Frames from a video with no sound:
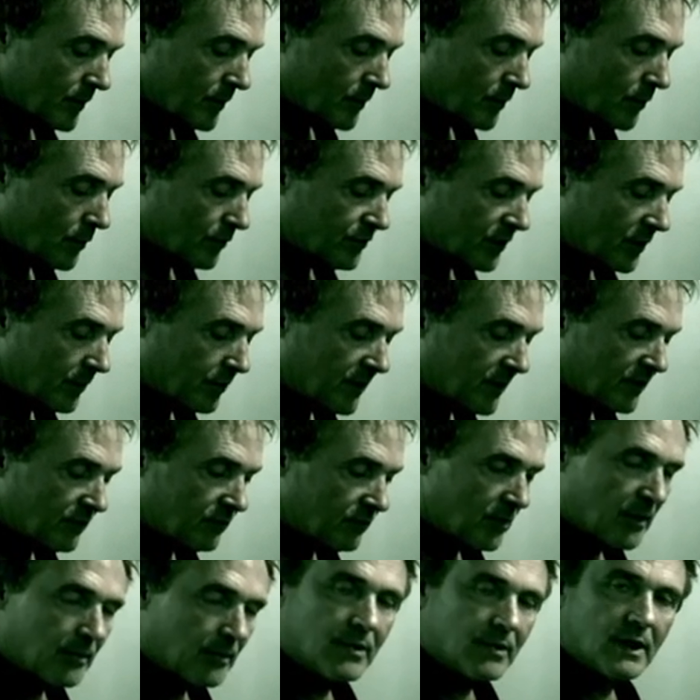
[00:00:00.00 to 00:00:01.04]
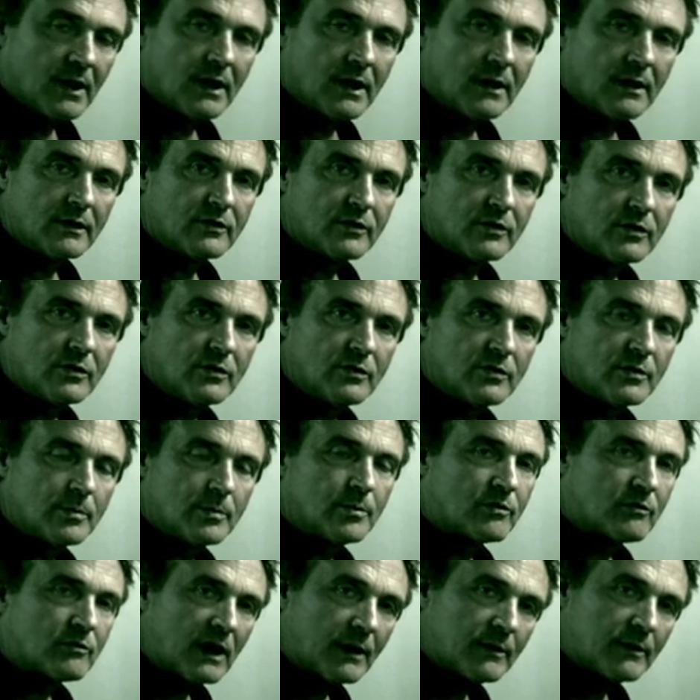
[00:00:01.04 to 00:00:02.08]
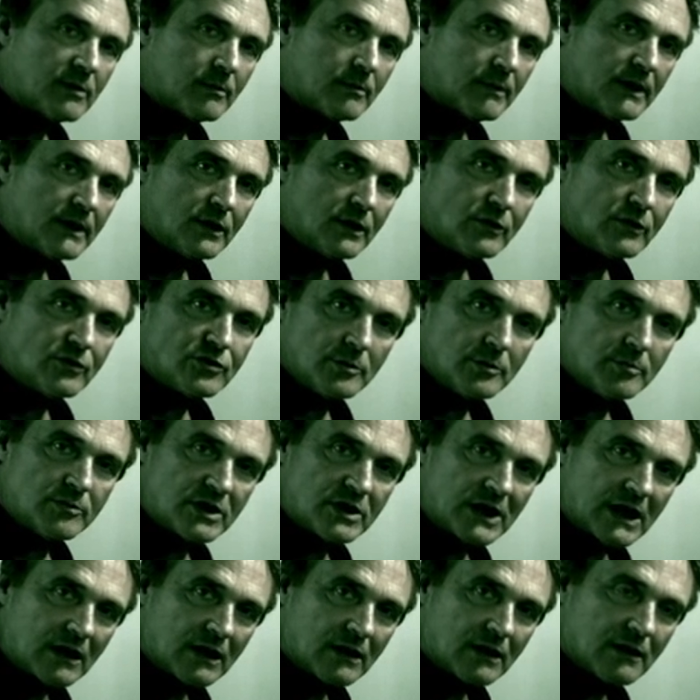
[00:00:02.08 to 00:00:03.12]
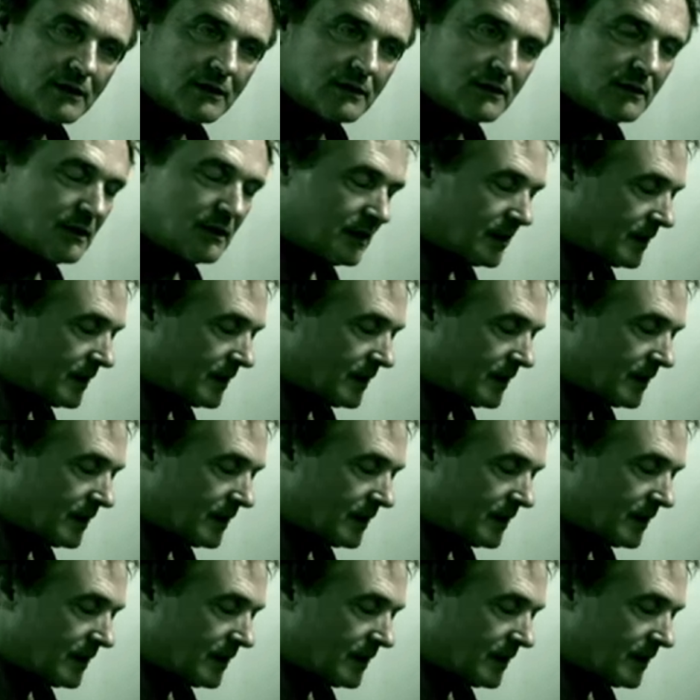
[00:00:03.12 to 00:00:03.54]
Also, please remember to subscribe to my YouTube channel,